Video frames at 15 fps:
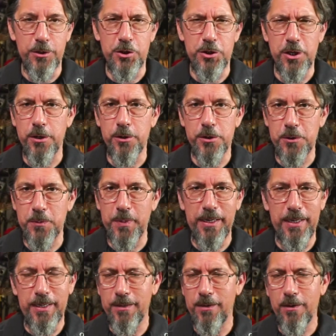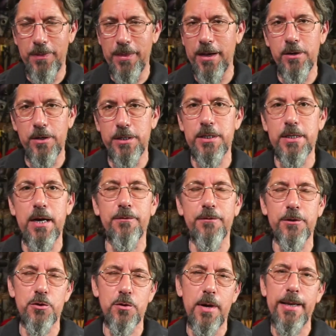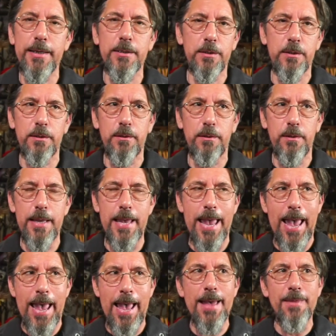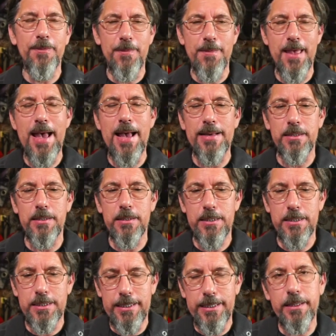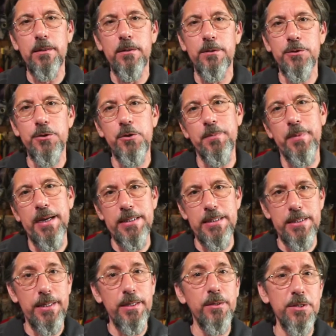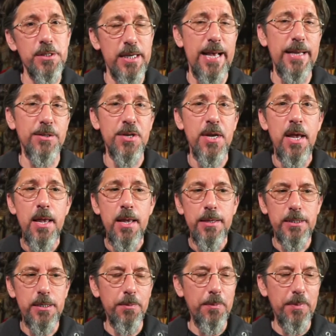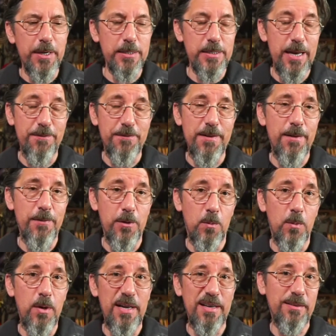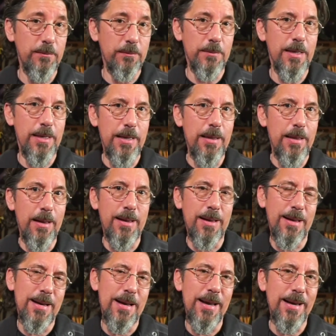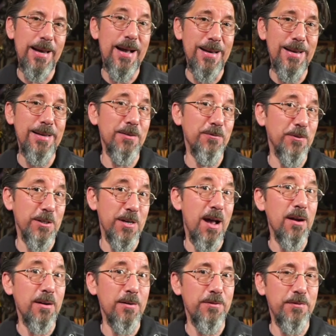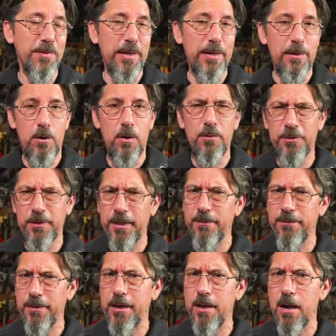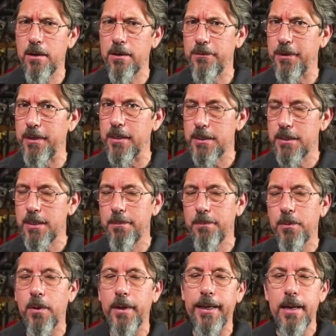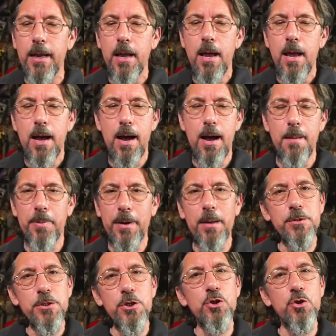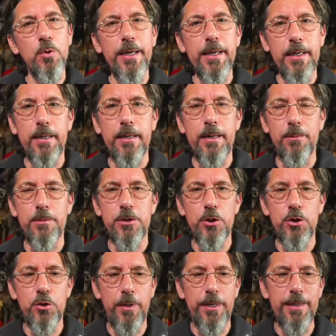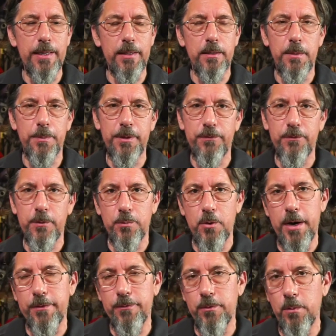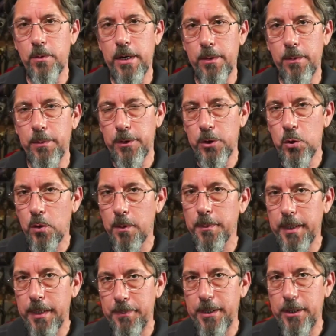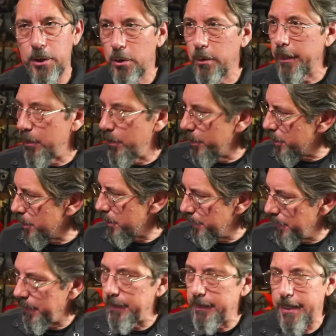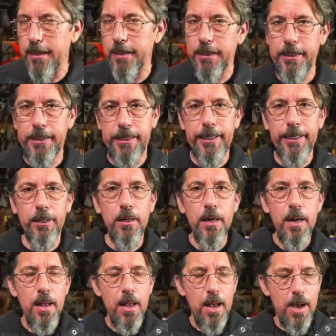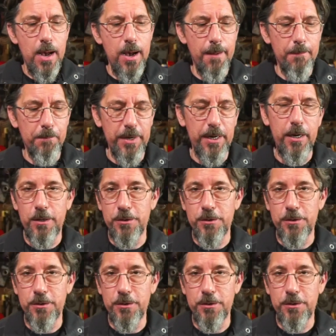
shutter speed, all that good stuff, and trying to add that skill to my skill sets. Simply because I found that, one, I kind of got into photography and hopefully videography at some point. But I was enjoying it, and I was enjoying that little bit of a break from what I would normally be doing, which is being down in here. But